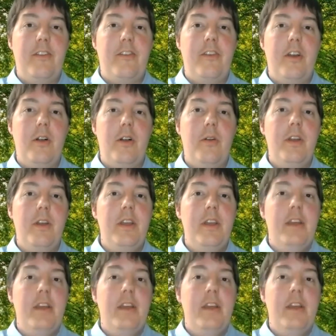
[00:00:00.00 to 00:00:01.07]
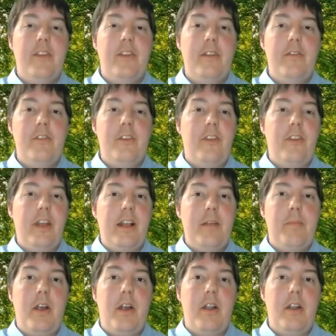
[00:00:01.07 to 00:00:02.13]
So instead of just like a
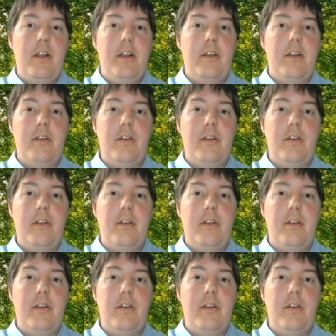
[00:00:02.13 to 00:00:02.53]
park